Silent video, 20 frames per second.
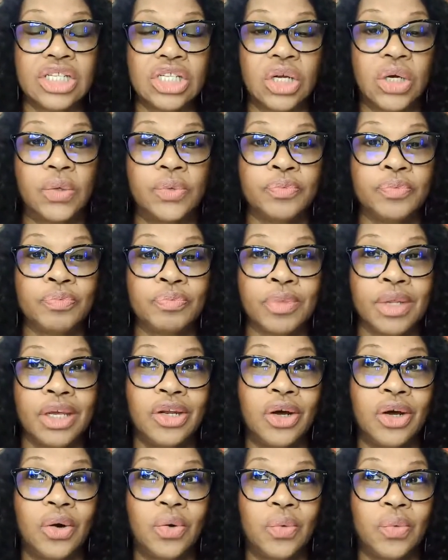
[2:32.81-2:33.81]
So
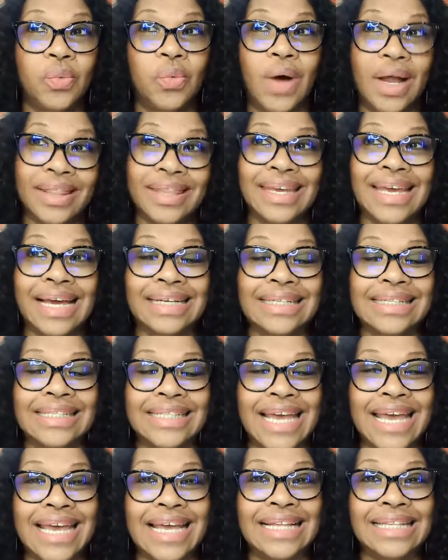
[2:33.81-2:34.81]
one thing I can
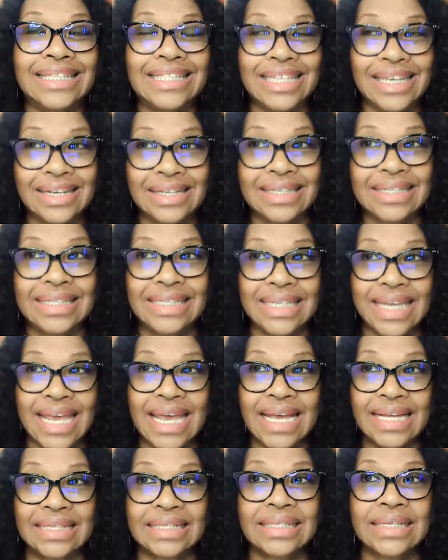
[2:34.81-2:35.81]
say, it does
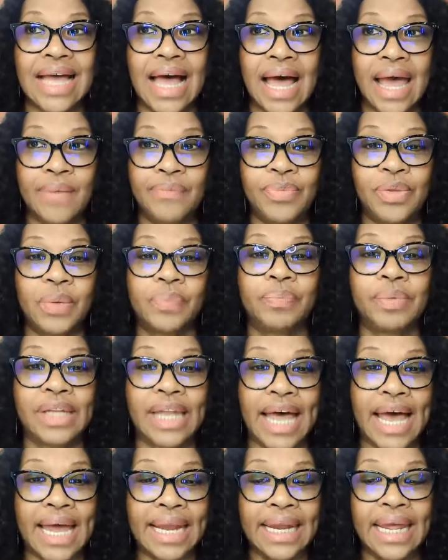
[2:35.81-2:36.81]
take time to
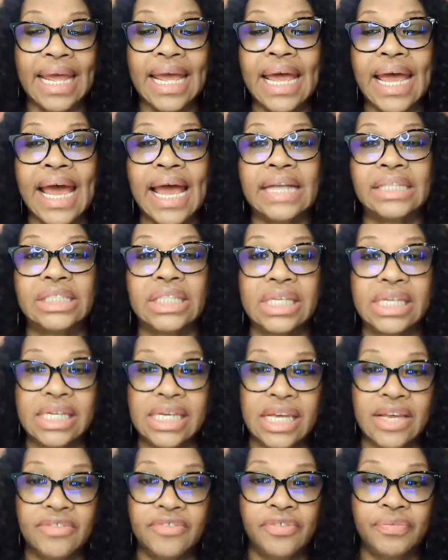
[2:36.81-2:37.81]
plan and to
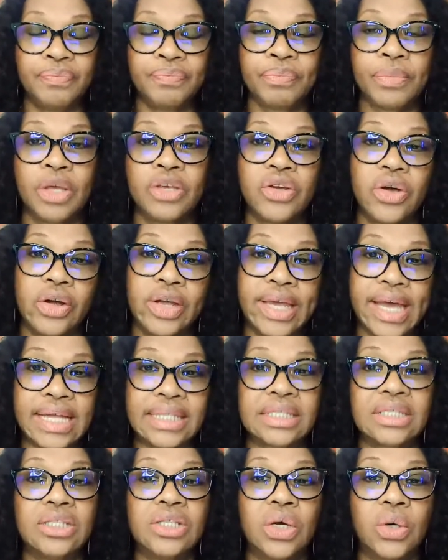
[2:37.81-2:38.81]
give your
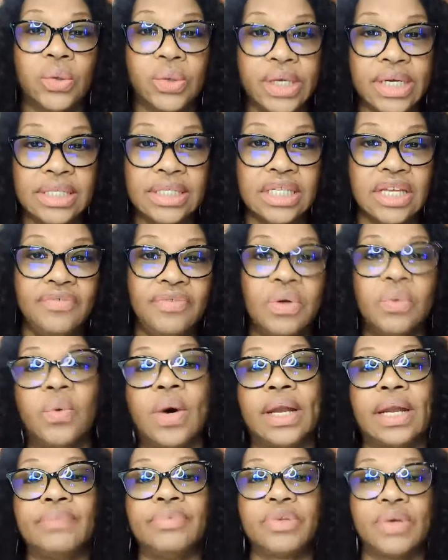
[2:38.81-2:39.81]
guests notice if you
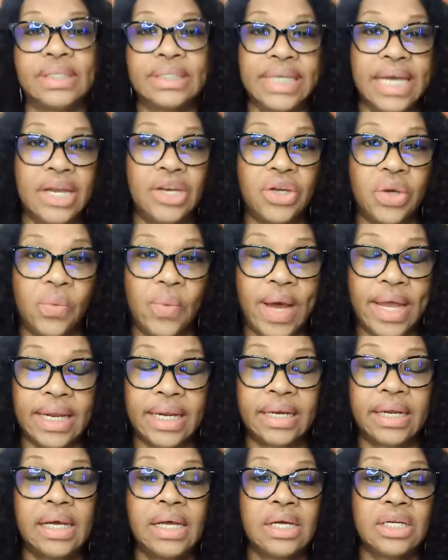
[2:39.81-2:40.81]
want them to attend your
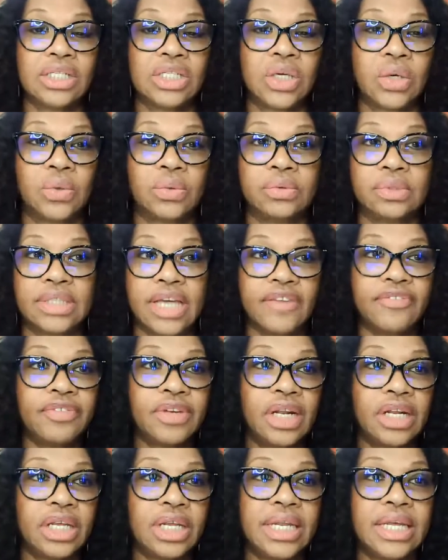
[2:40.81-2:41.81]
wedding. So
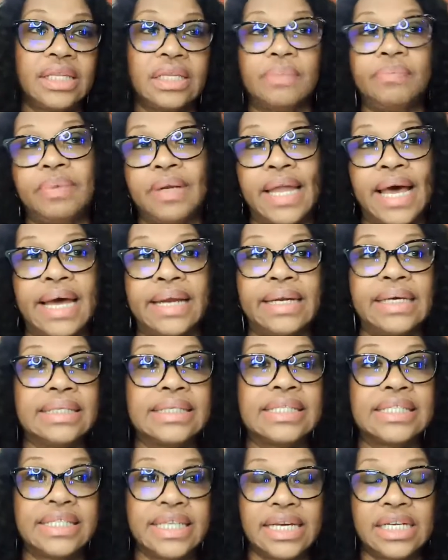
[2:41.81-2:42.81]
definitely you need to plan
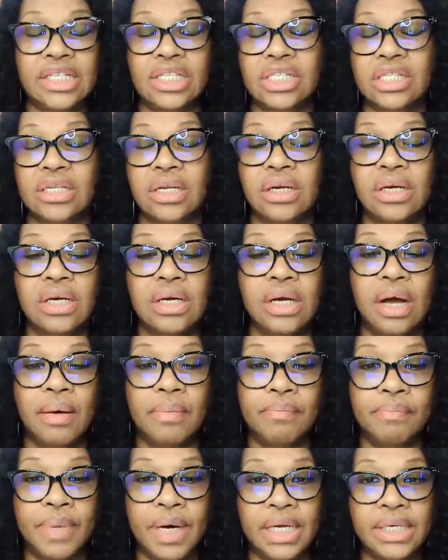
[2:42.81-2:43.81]
6
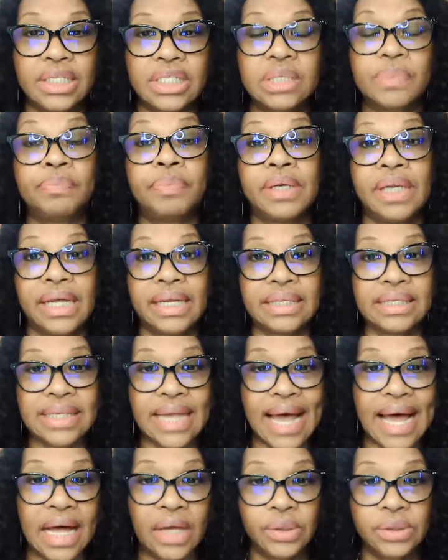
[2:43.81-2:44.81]
months plus
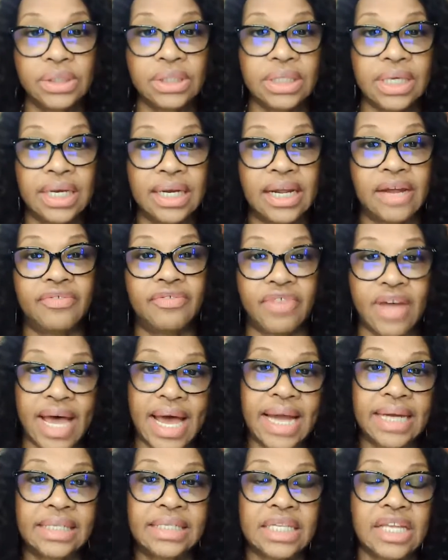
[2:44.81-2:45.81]
out in
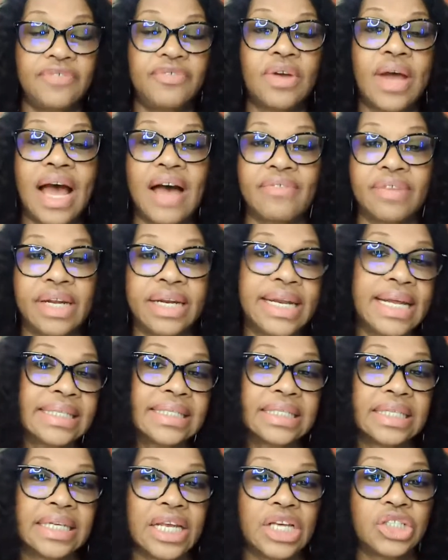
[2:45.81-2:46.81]
advance if you're having a
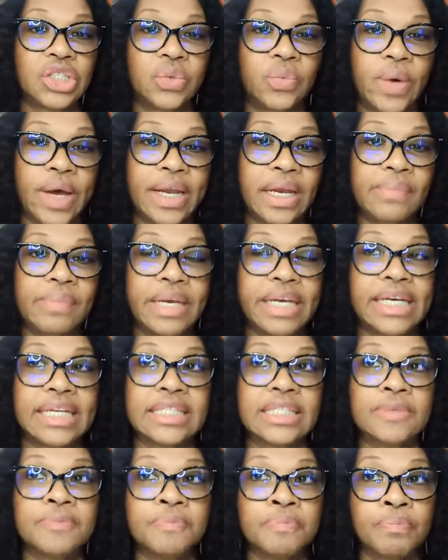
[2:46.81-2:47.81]
destination wedding,
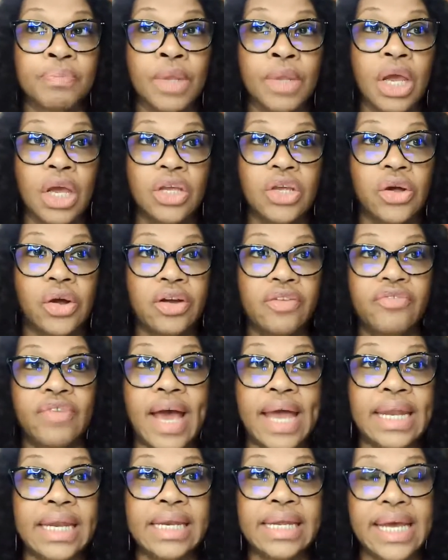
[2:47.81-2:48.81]
because you're
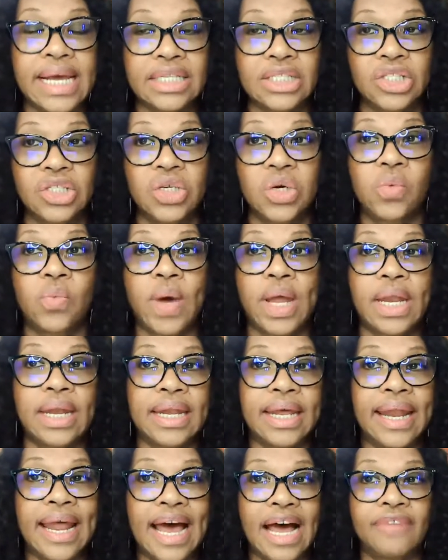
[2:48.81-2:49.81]
inviting guests to your
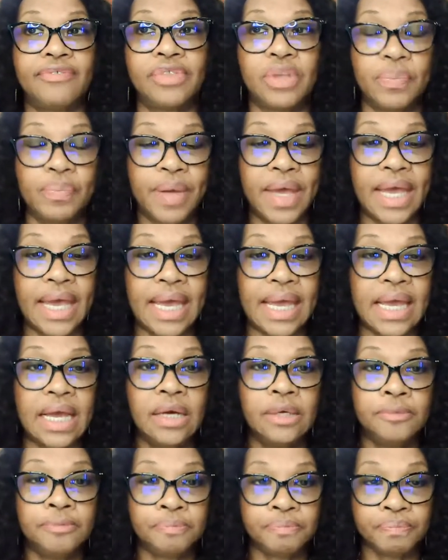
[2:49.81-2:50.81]
wedding that have to
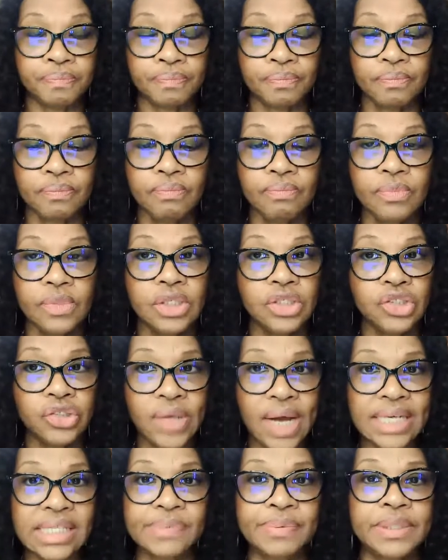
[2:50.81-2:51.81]
pay
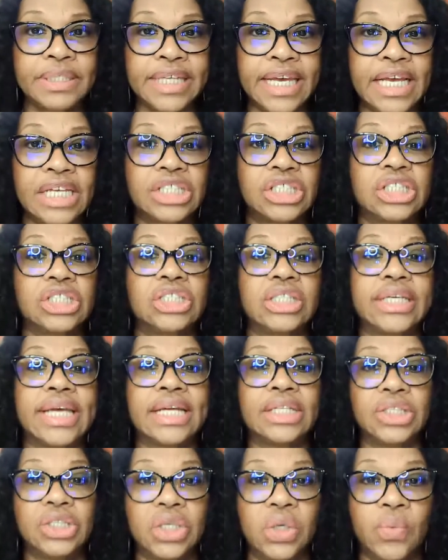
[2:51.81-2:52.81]
transportation to
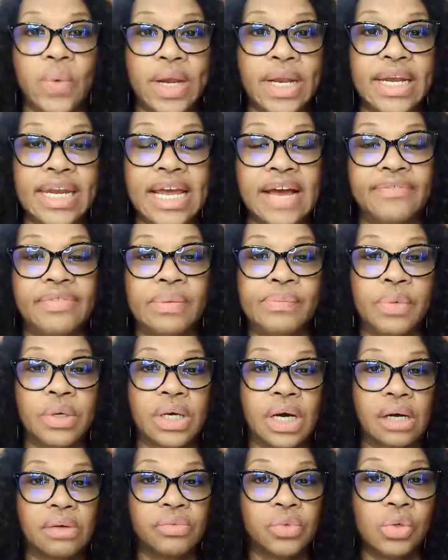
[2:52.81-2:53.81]
get to your wedding. They have to
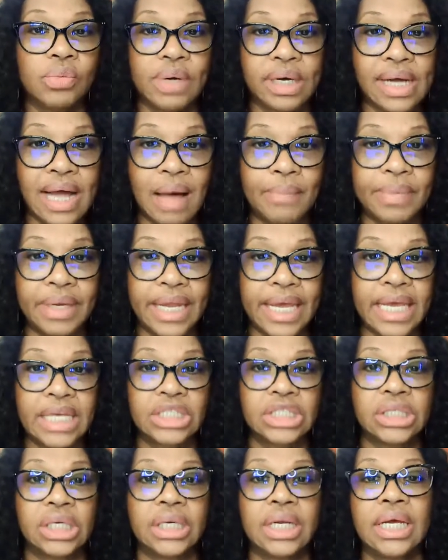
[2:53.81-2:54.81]
book a room
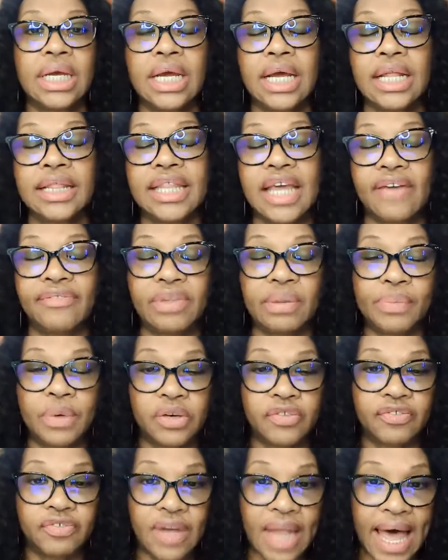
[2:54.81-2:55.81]
accommodation, they have to
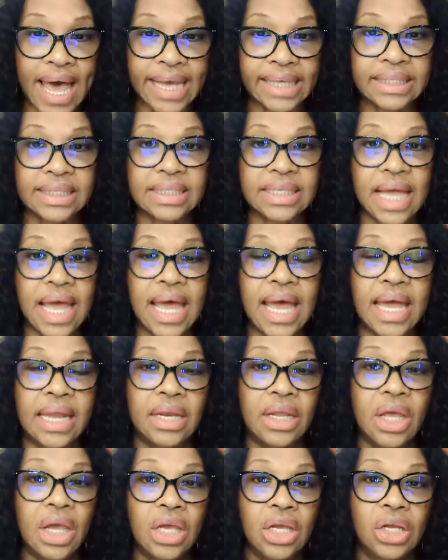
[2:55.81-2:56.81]
book flights,
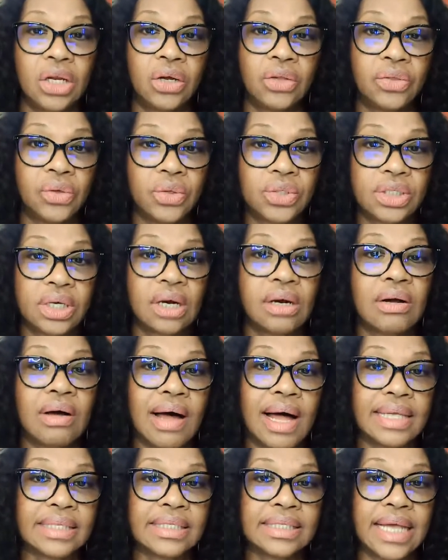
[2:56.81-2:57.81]
and those are
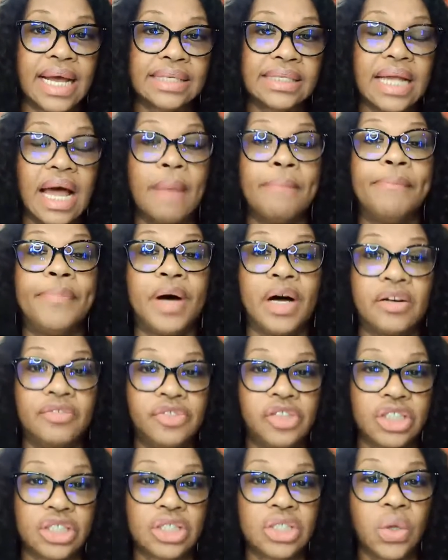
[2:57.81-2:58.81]
costs that's
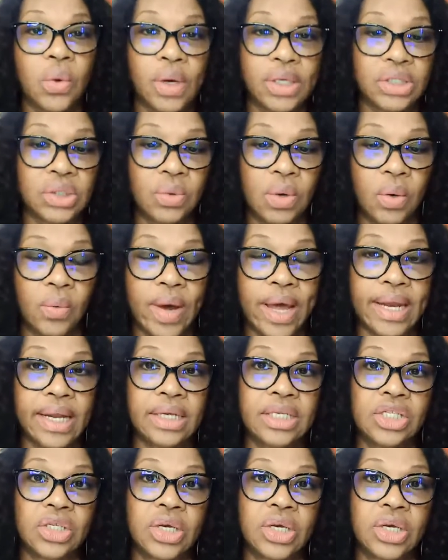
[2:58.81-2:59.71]
above just going to a wedding.